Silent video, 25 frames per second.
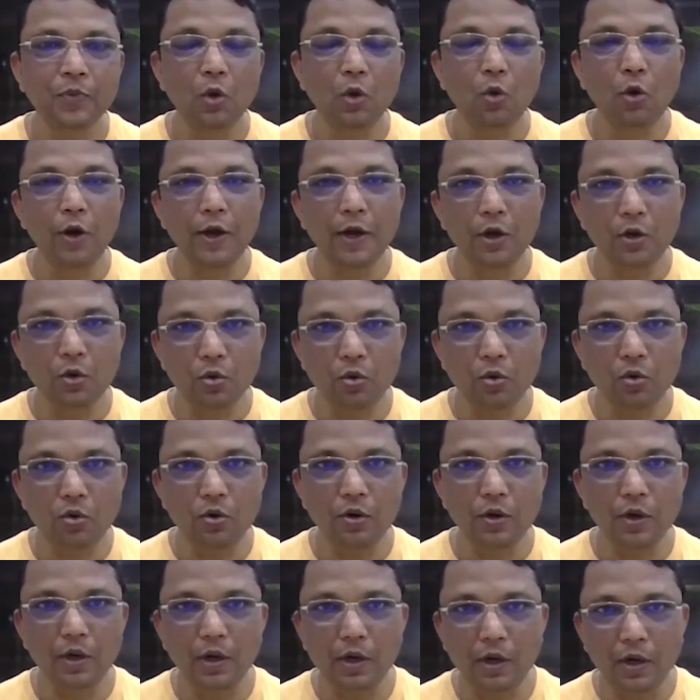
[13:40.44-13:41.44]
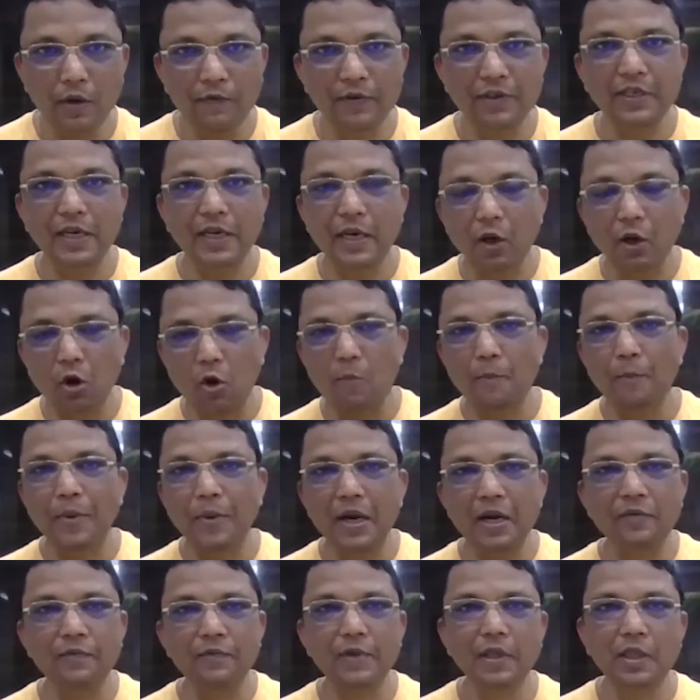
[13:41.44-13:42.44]
which can
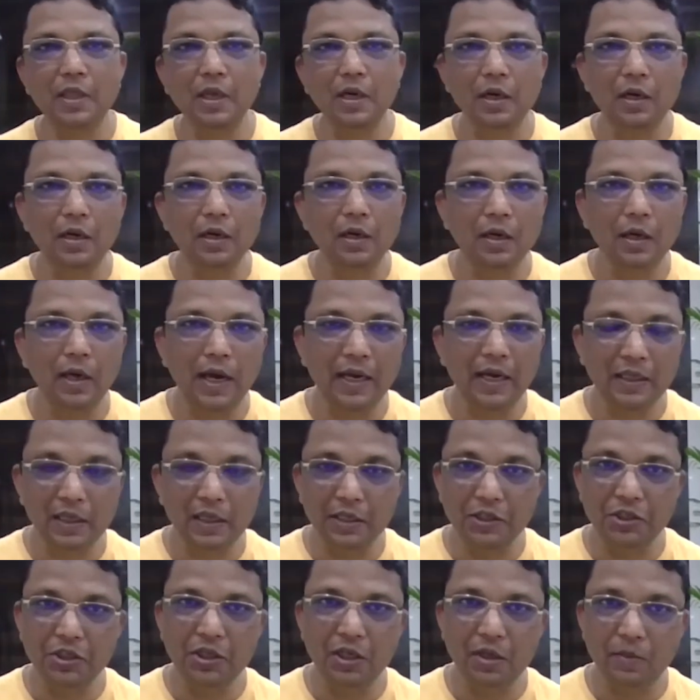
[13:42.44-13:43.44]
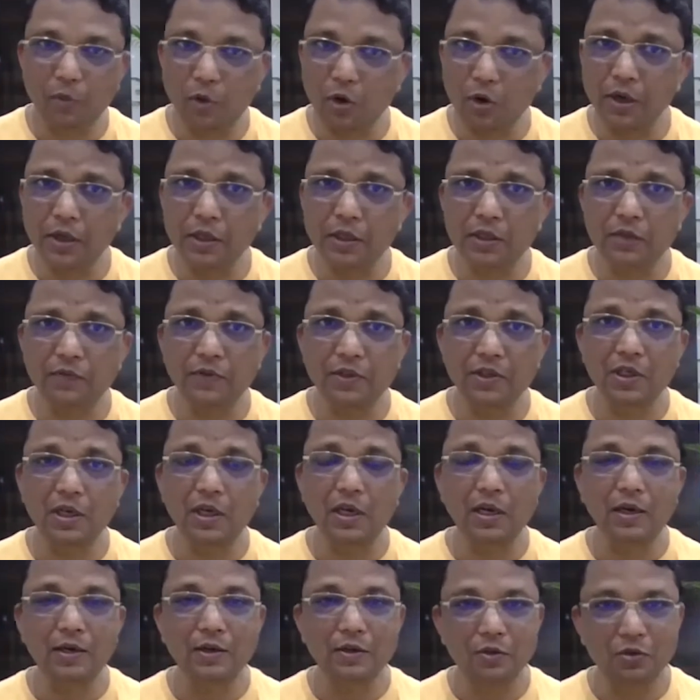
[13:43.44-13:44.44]
compete with the athleisure products, which
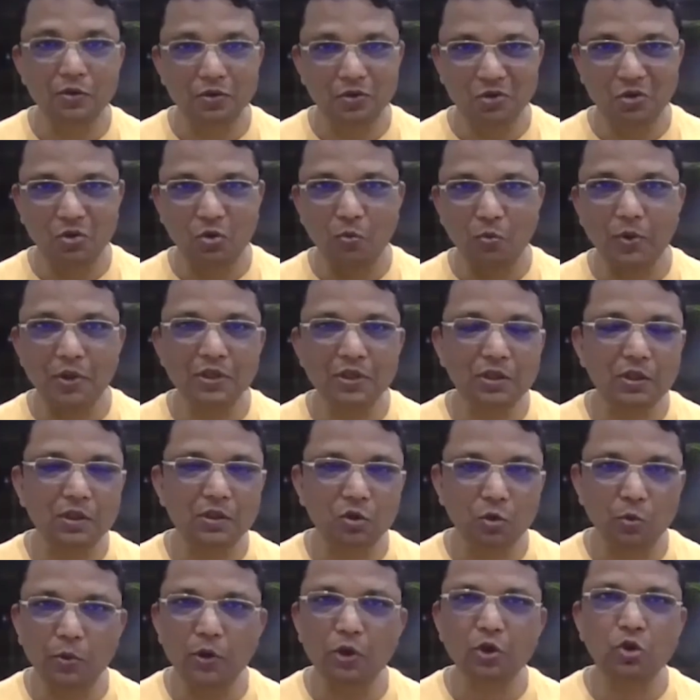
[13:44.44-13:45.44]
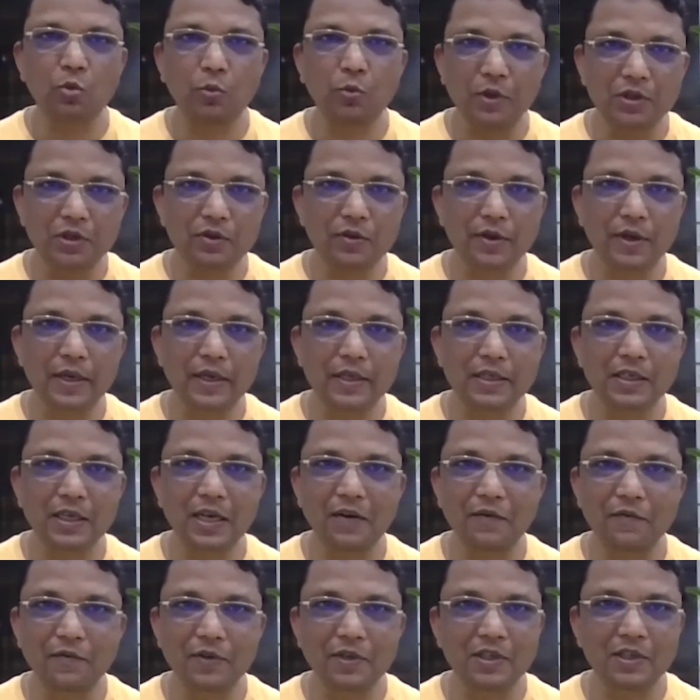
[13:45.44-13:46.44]
are super stretch
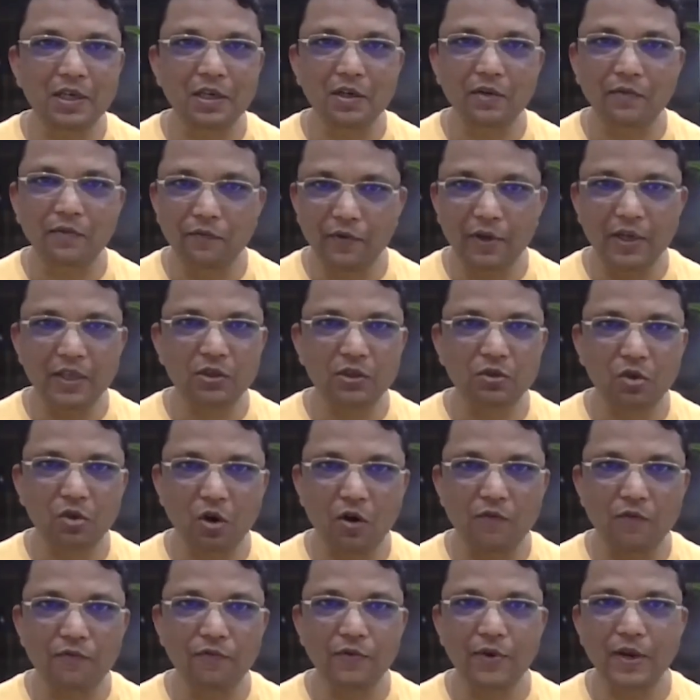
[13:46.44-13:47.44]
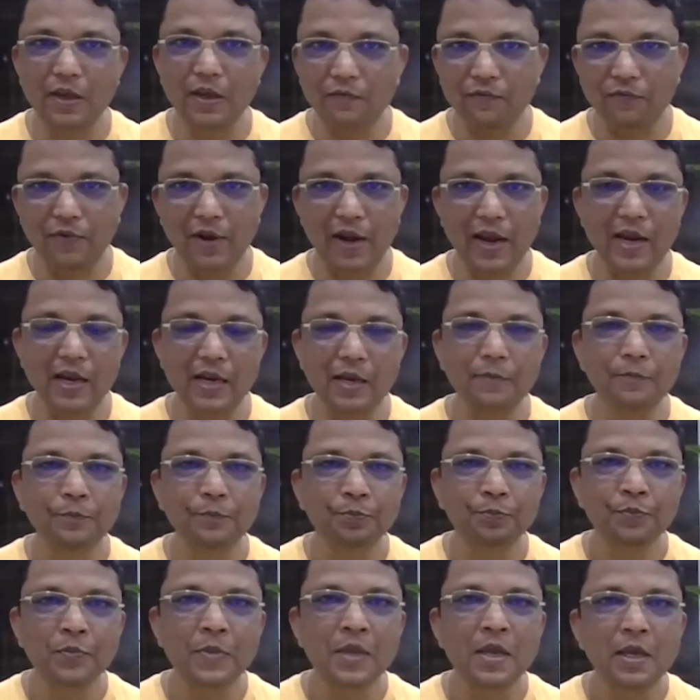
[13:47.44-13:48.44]
and which are very soft, very fine.
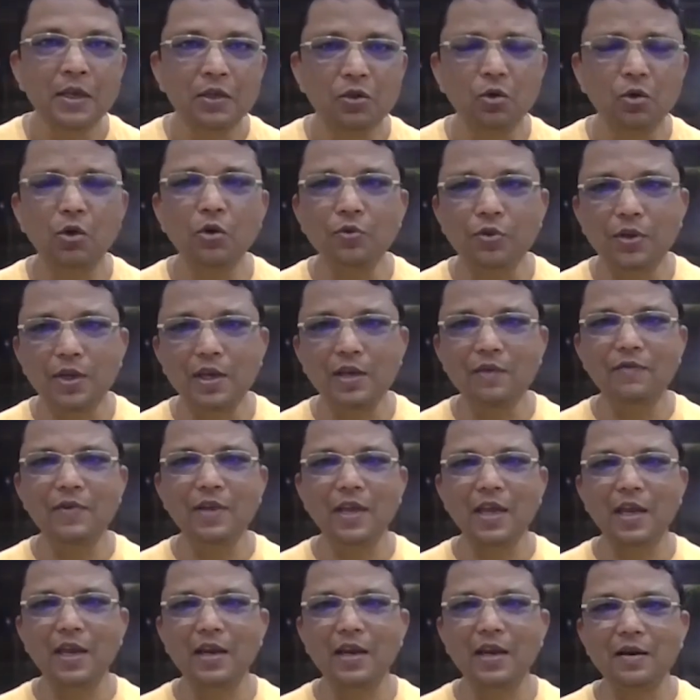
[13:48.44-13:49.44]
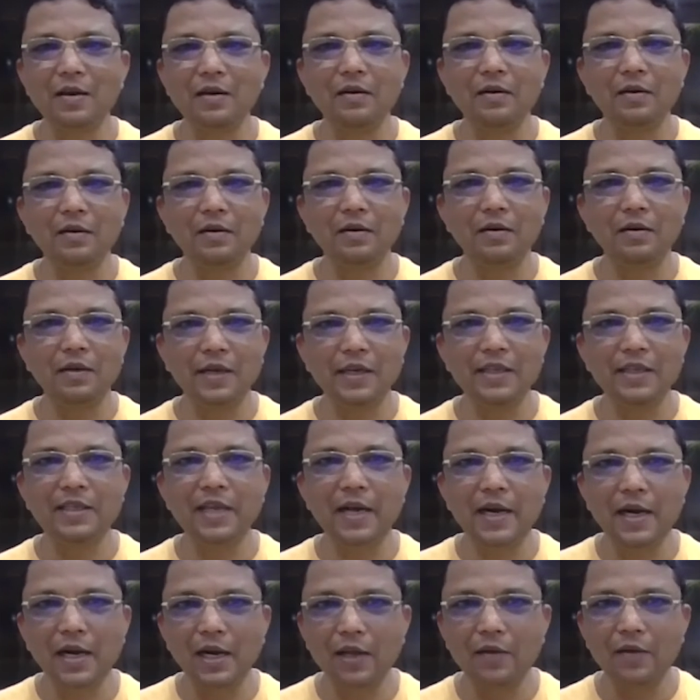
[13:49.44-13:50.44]
So, do you think we can reach
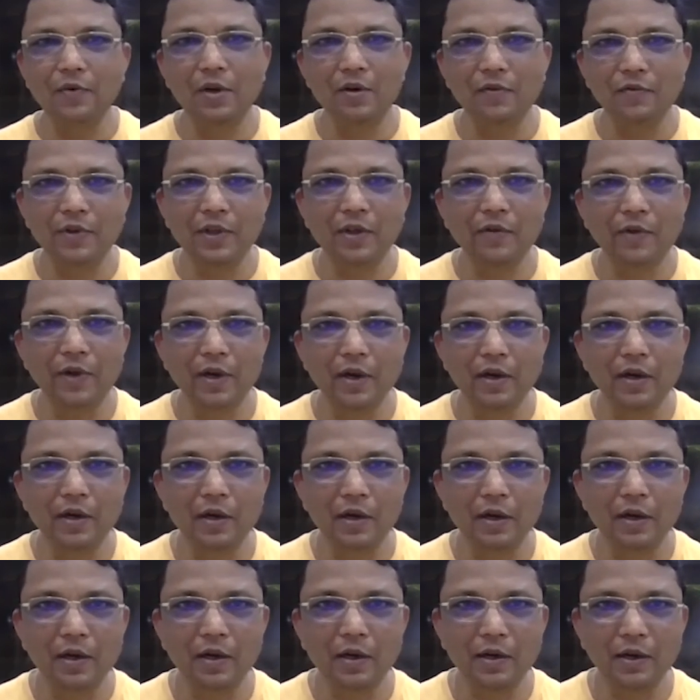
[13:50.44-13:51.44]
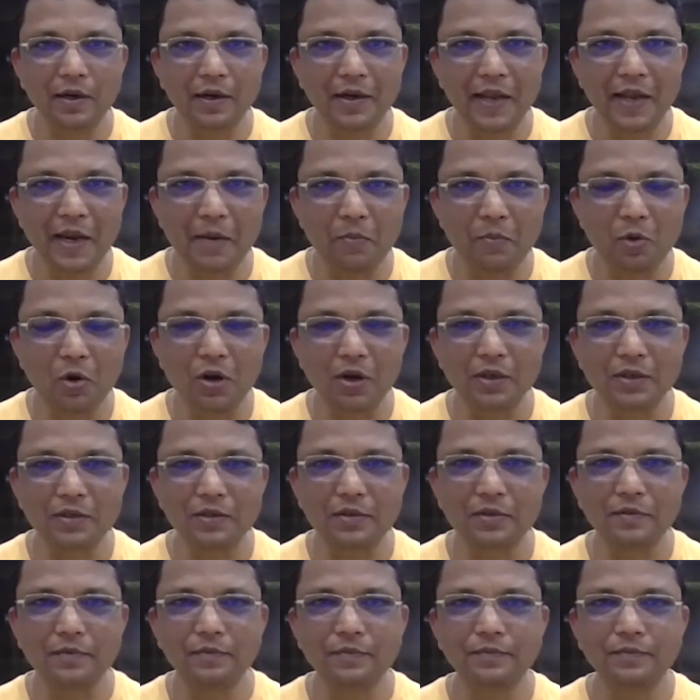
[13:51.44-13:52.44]
that level with our denim products?